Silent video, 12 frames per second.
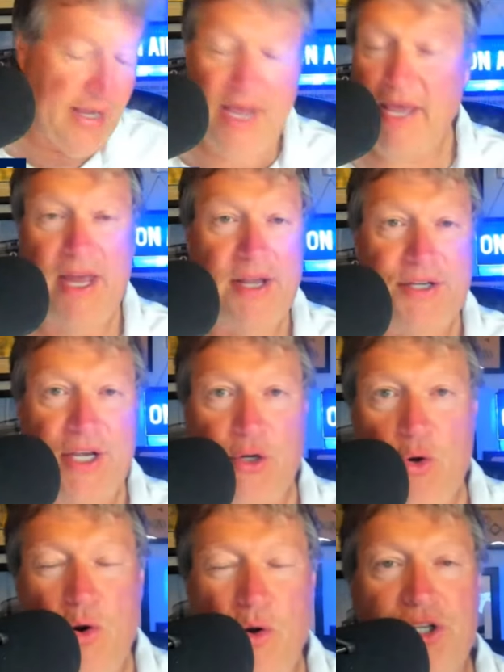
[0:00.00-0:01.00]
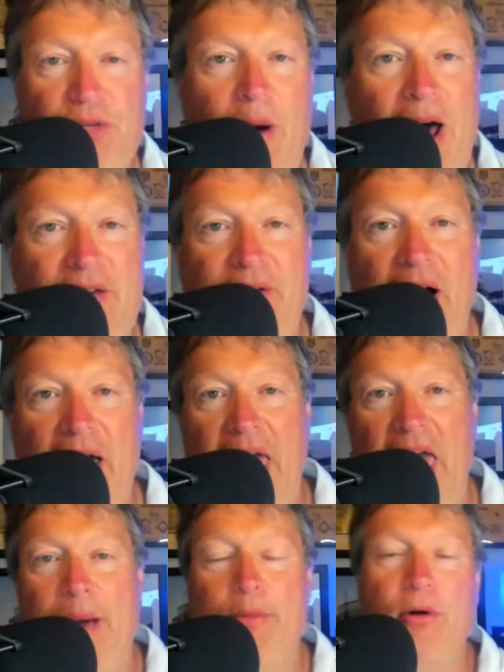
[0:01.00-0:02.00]
You get us on Google, Spotify,
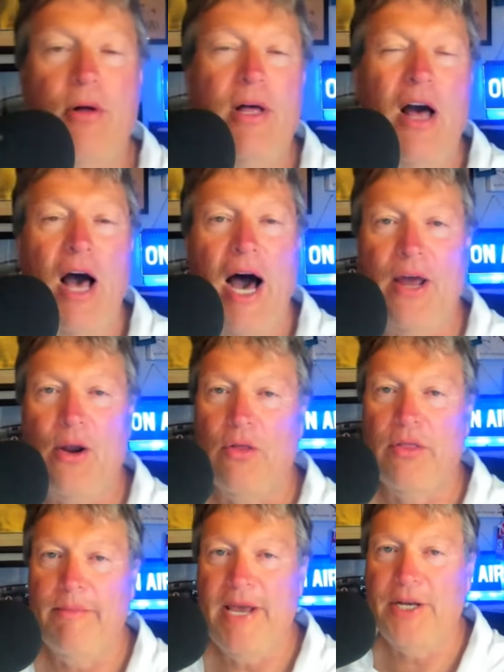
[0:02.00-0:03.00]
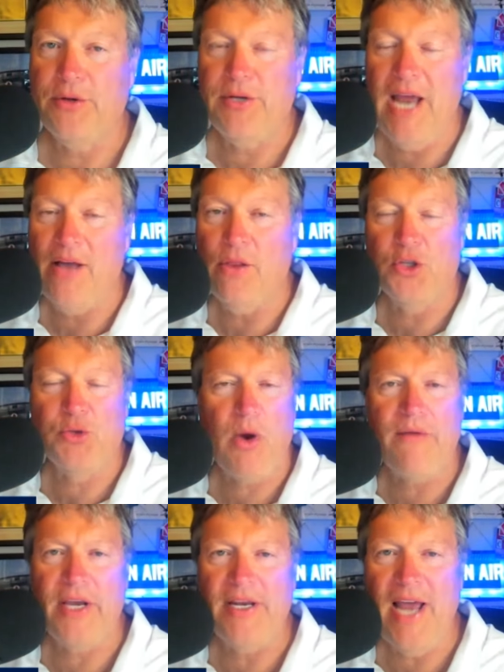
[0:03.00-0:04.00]
Apple, on all the major downloads,
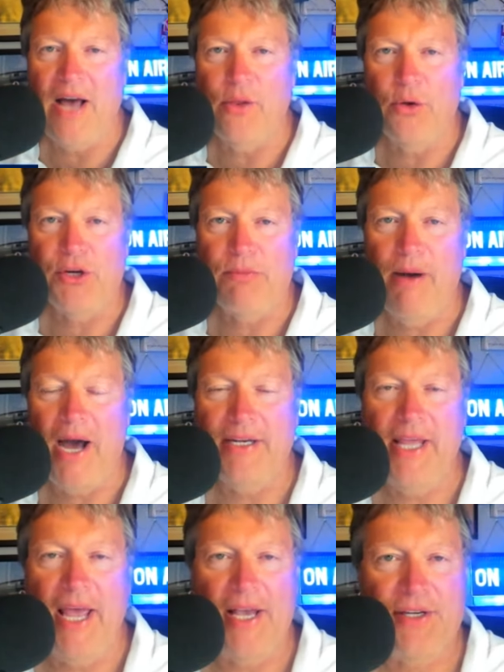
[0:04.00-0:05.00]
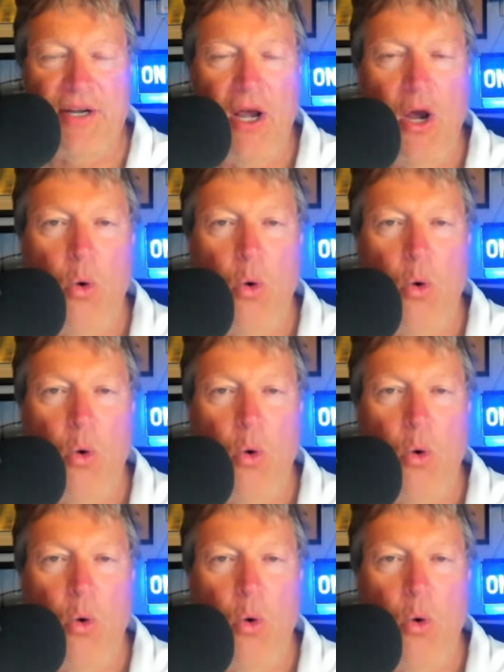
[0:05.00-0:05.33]
wherever you download your podcast.